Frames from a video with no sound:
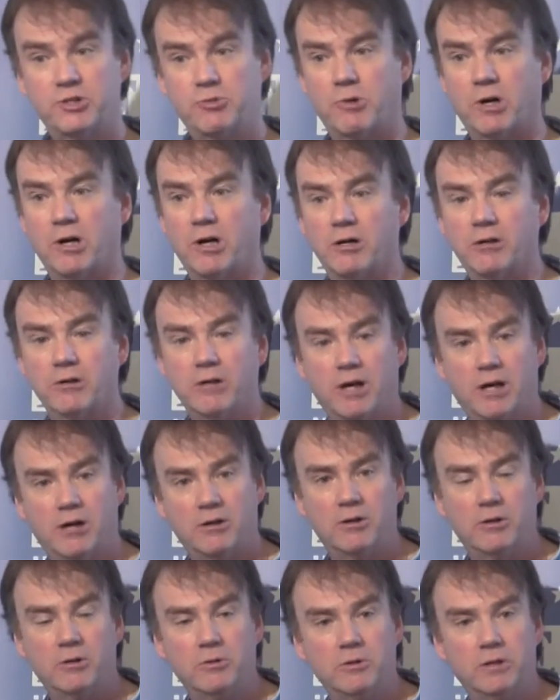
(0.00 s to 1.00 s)
to our,
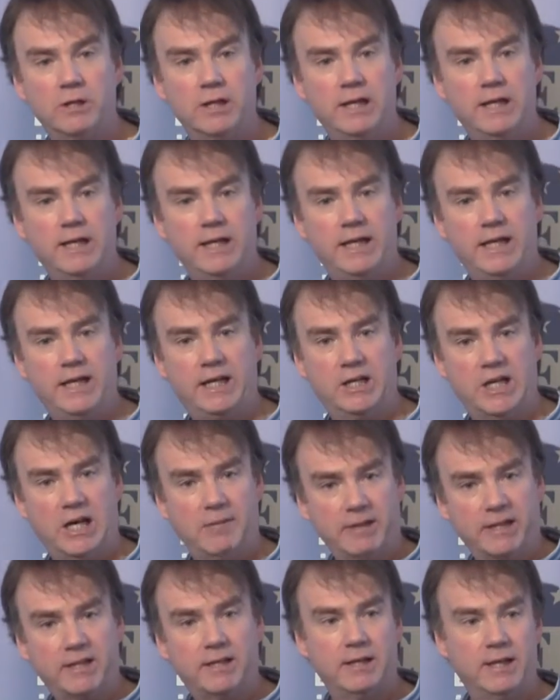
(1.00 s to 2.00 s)
our own
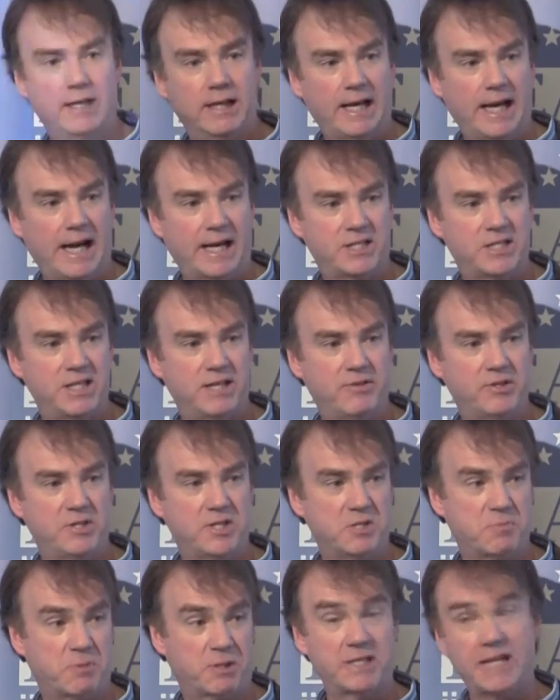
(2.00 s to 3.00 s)
economic
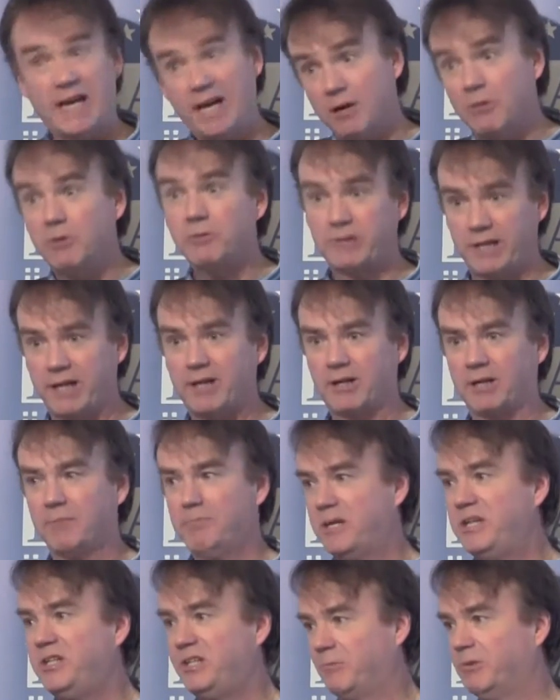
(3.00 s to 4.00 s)
activities, but now they're
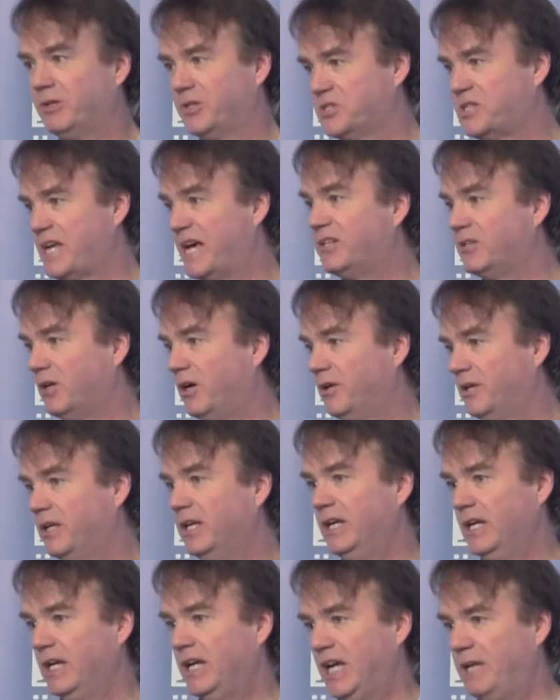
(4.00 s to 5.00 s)
competing with us head on
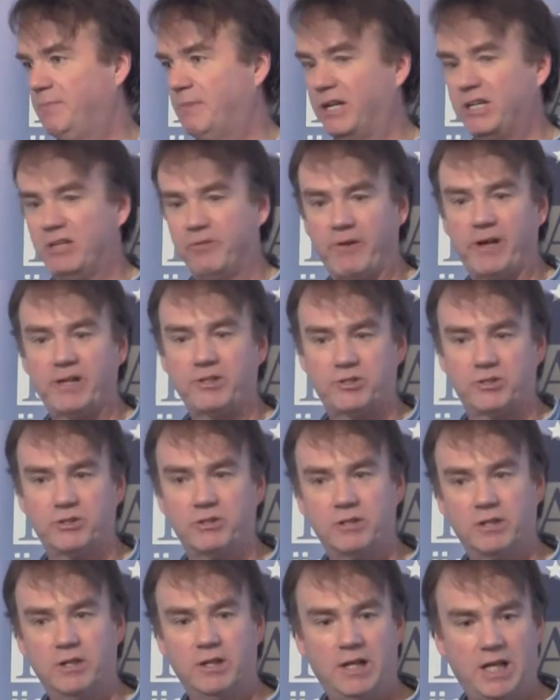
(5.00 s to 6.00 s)
in
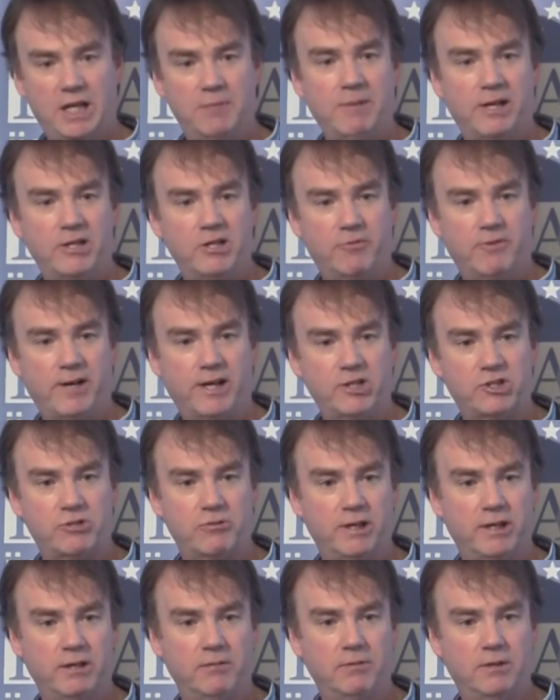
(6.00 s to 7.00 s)
manufactured in
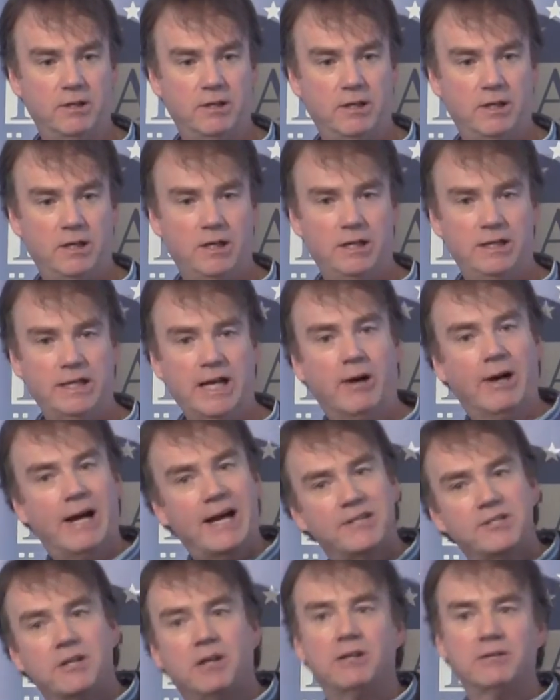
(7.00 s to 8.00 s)
manufacturing. Now
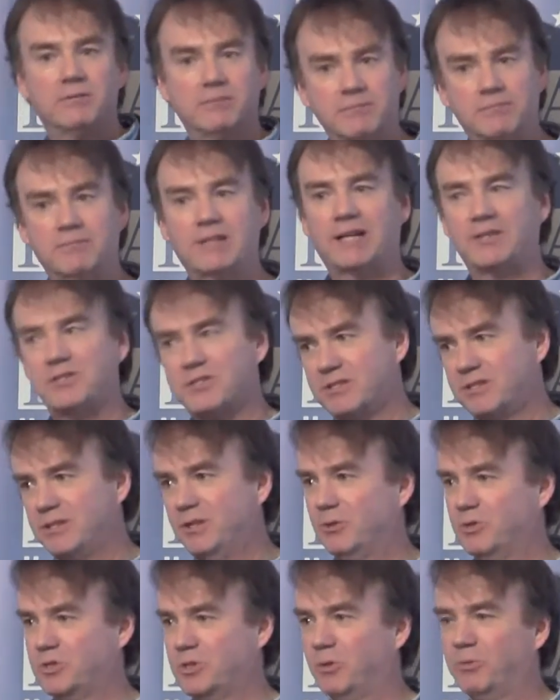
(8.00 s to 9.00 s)
head on, that's you
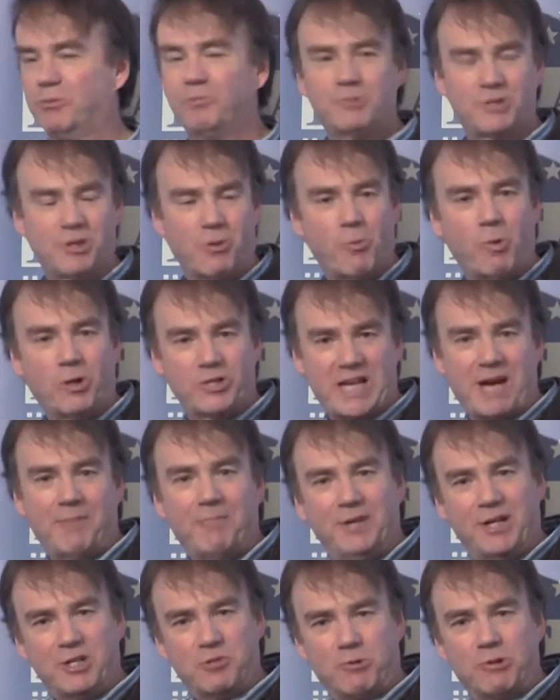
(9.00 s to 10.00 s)
know, so so what's
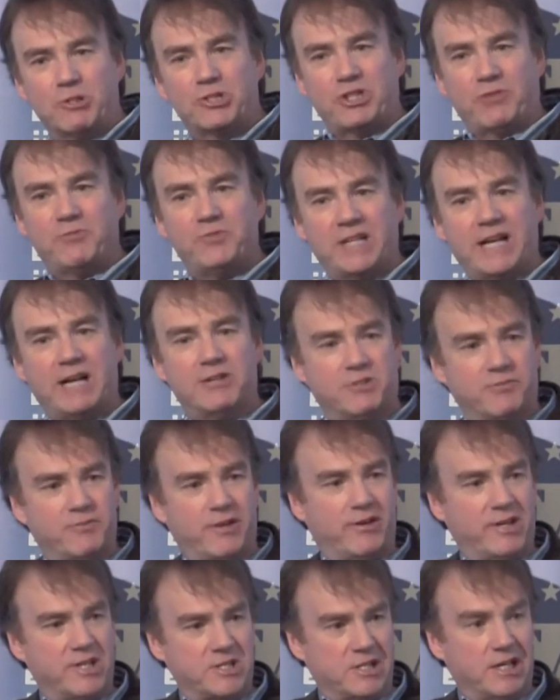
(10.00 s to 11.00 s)
happening is we're shifting out of
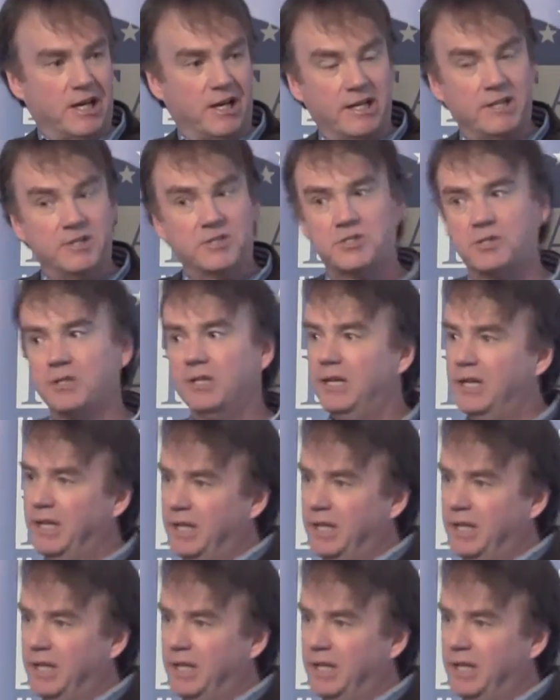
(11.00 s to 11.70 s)
various lines